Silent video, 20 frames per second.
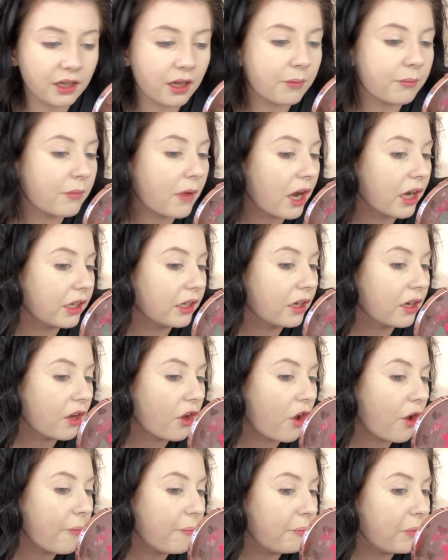I might
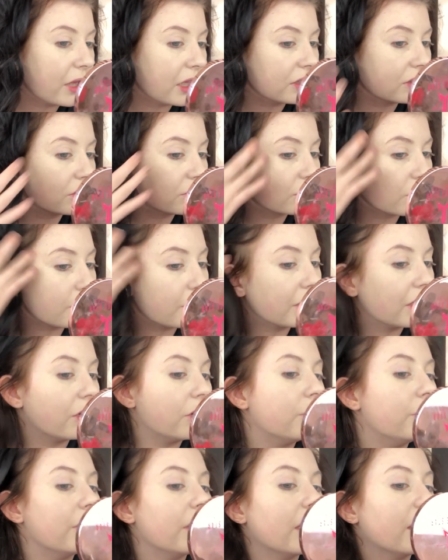build this up a
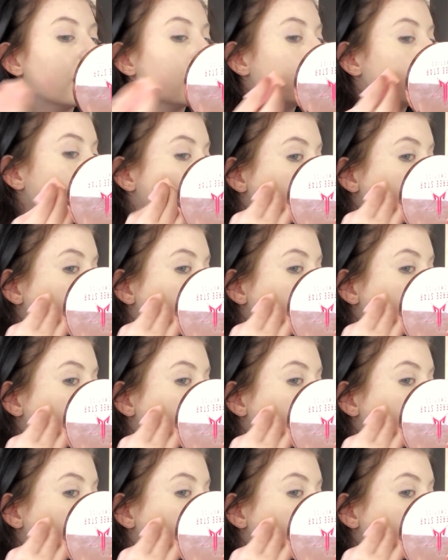little bit.